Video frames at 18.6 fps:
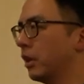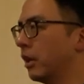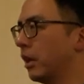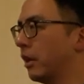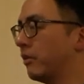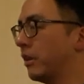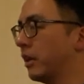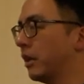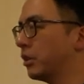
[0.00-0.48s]

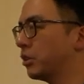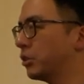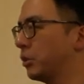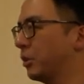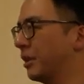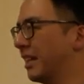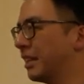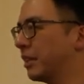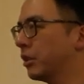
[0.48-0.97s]
if it is
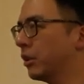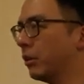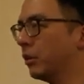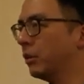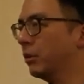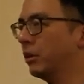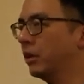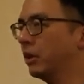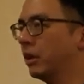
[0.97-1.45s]
too
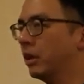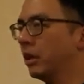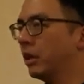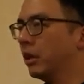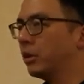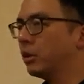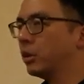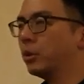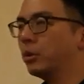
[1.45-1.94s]
little,
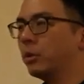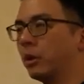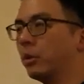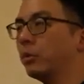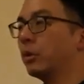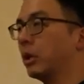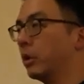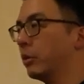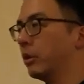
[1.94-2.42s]
you,
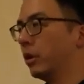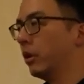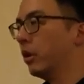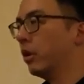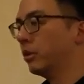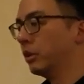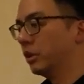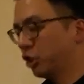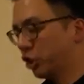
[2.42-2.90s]
we will
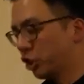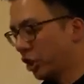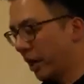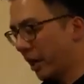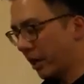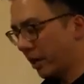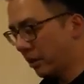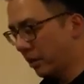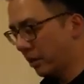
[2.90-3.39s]
always
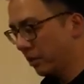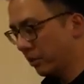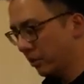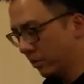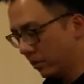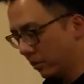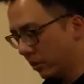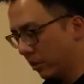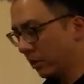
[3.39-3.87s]
check
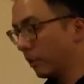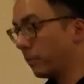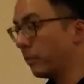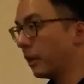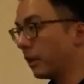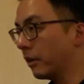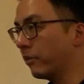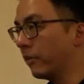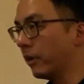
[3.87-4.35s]
on the
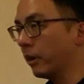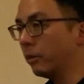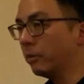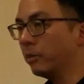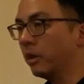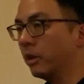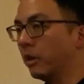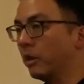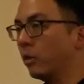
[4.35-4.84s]
blood film,
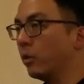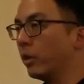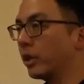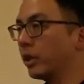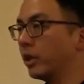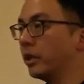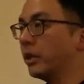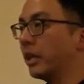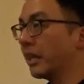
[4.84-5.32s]

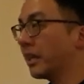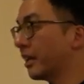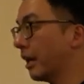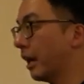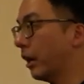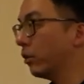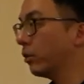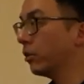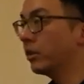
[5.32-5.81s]
whether that
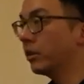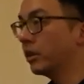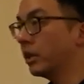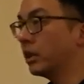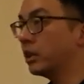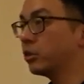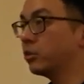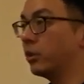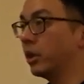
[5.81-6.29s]
count
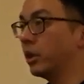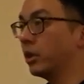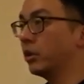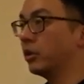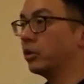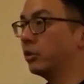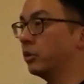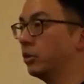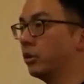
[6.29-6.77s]
is real or
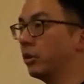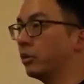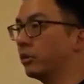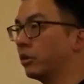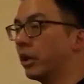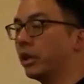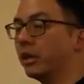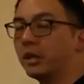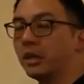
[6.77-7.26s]
not. Don't
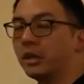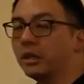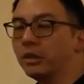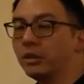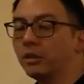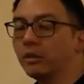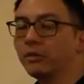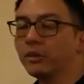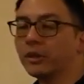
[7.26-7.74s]
and,
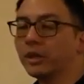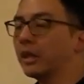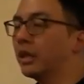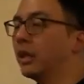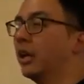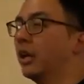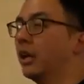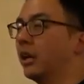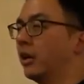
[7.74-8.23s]
and don't forget,
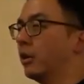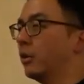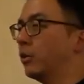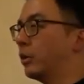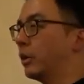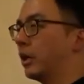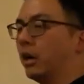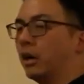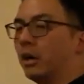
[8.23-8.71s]

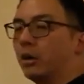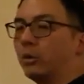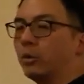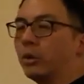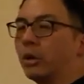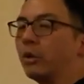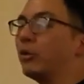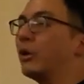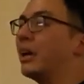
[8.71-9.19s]
we are
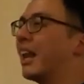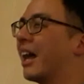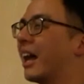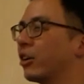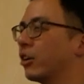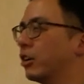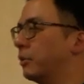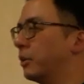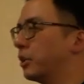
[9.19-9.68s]
we are
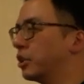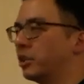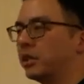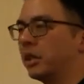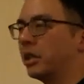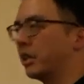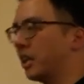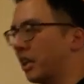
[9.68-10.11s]
relying on machine